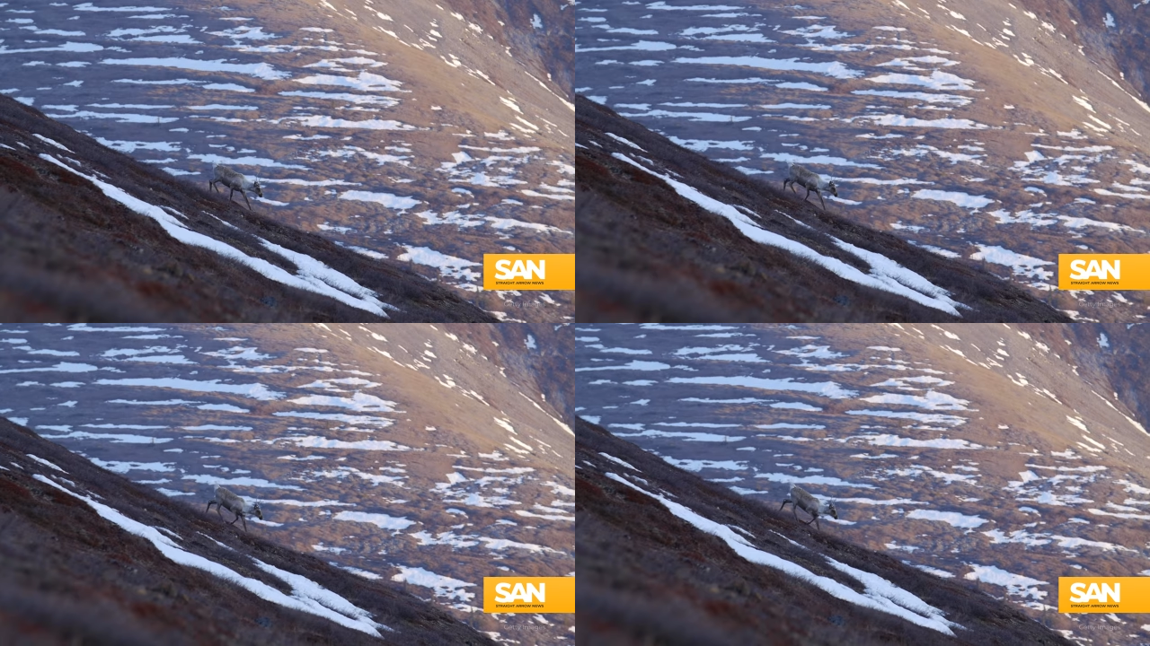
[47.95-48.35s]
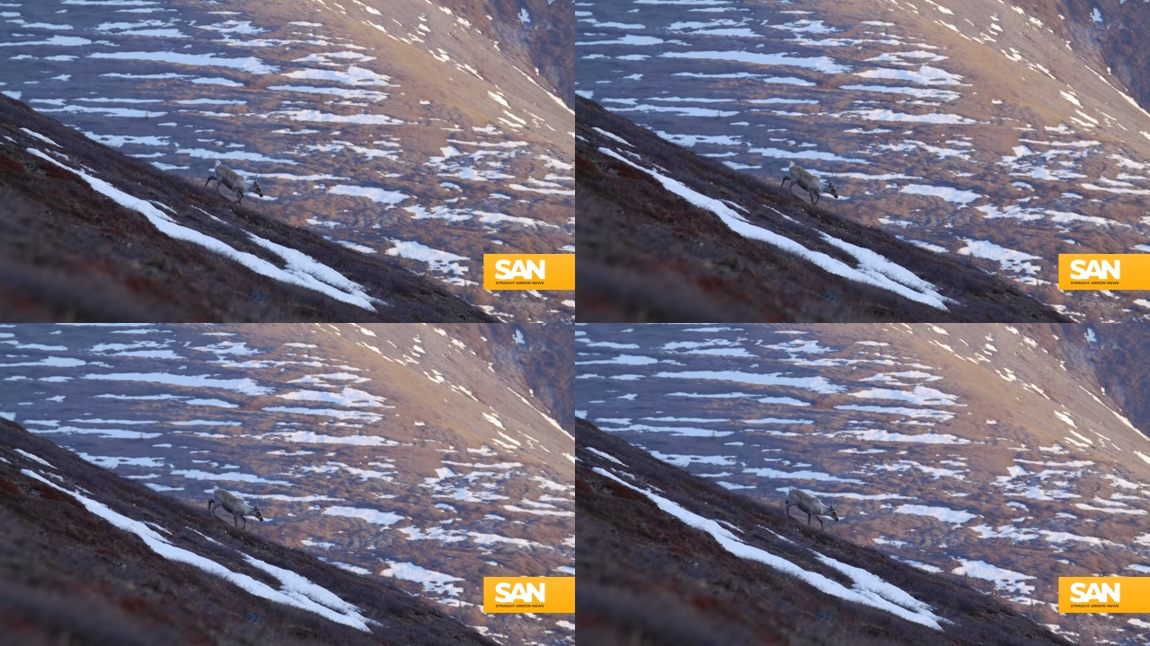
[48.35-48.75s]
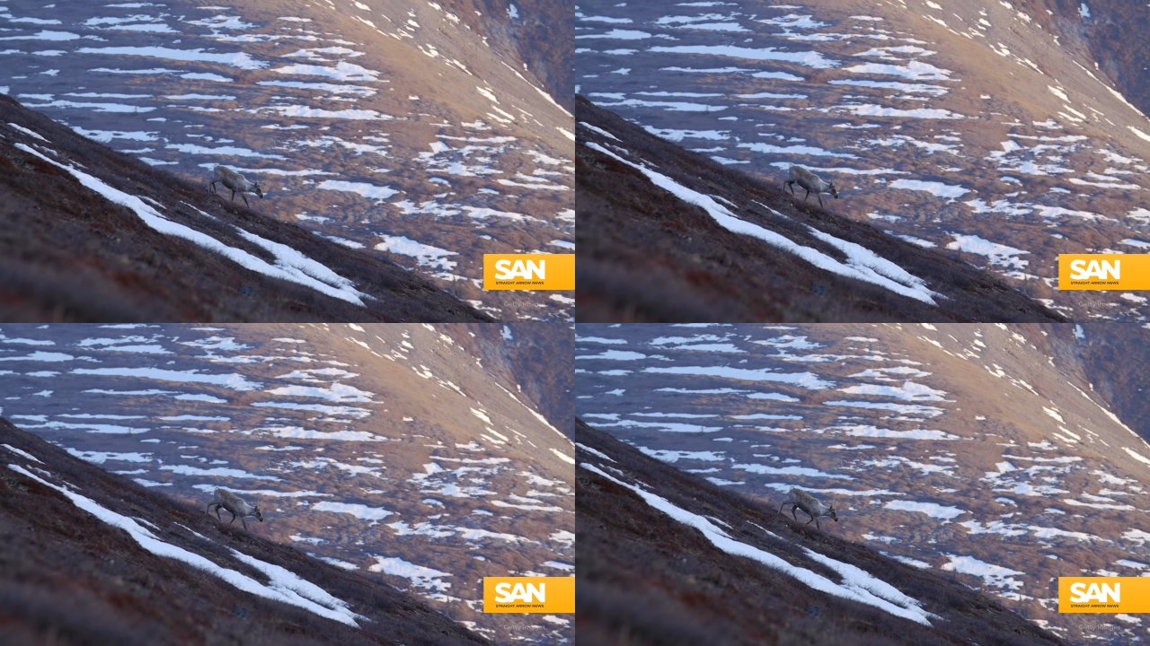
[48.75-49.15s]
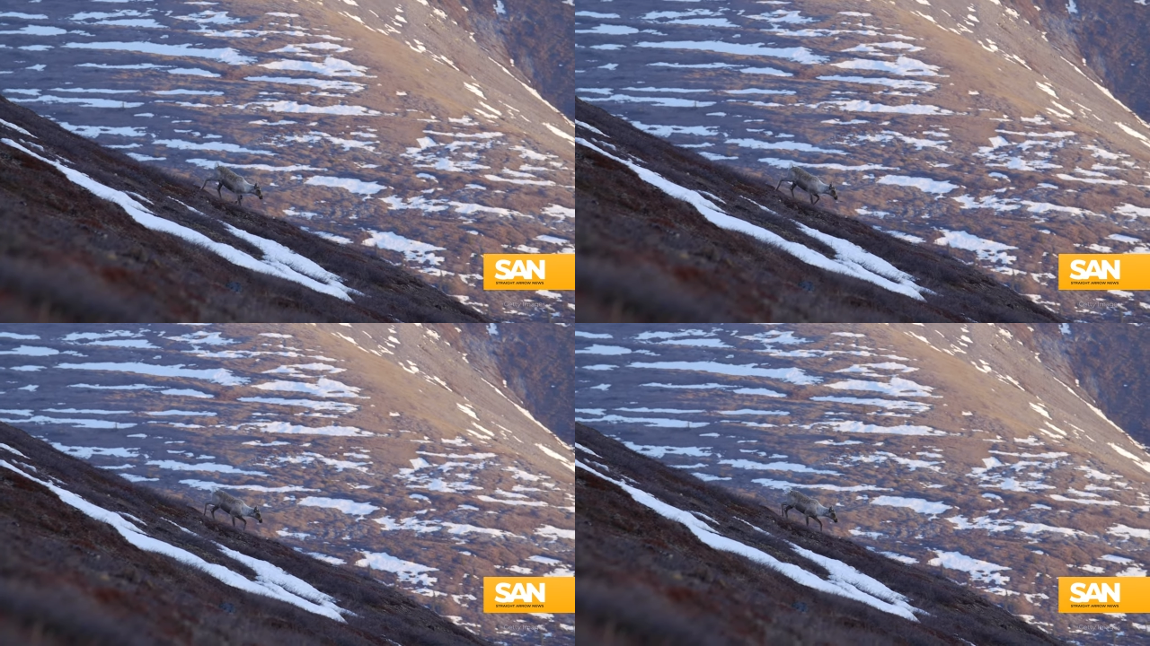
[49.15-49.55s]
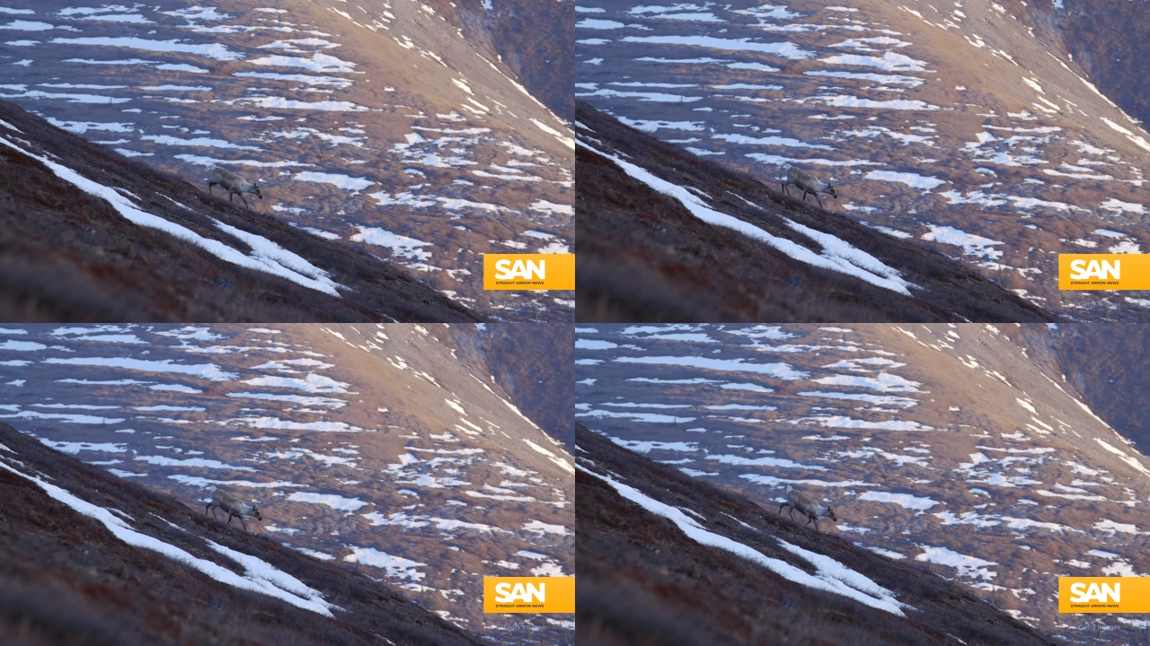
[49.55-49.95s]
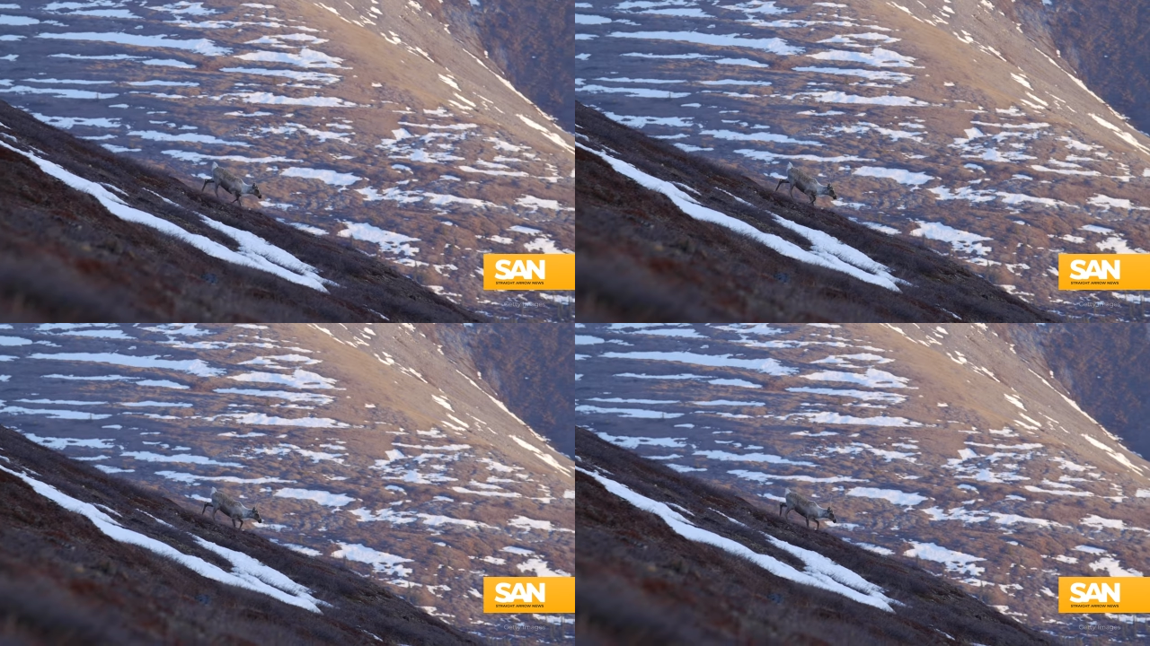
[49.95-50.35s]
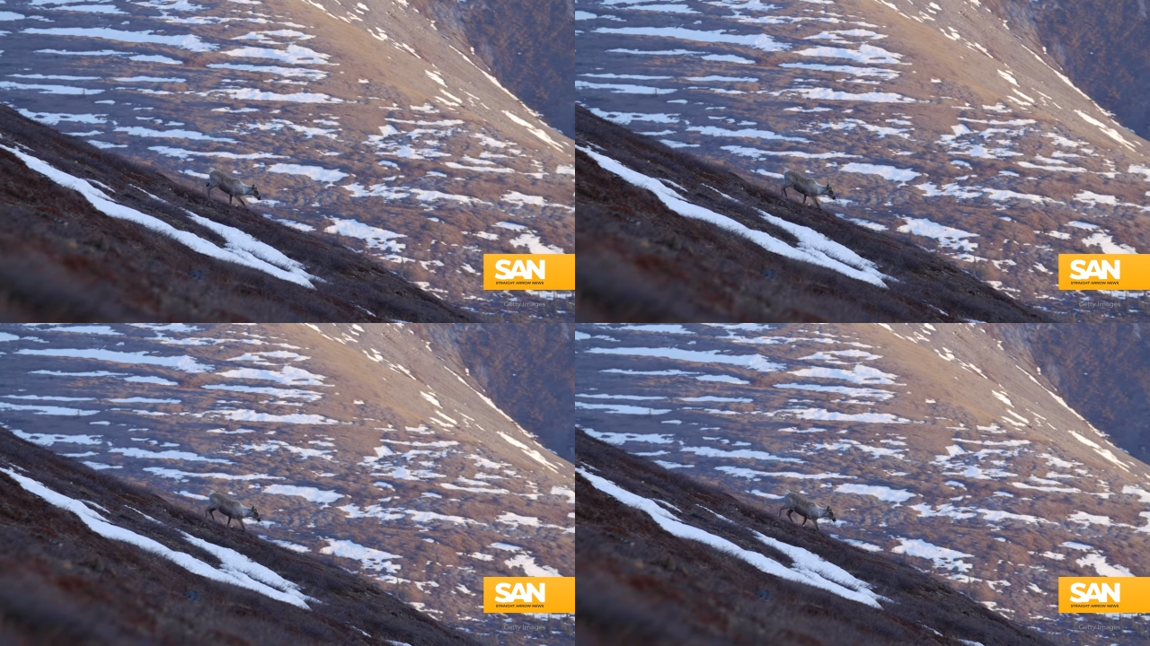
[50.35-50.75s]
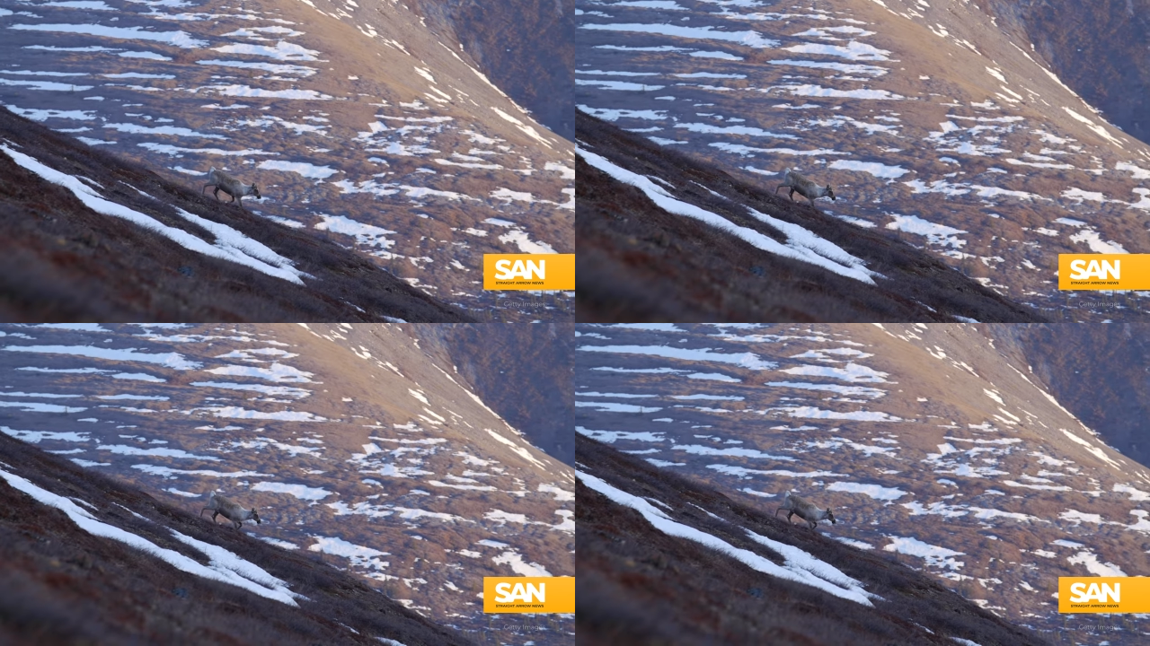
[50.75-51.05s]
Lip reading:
No face is visible, so there are no lips to read.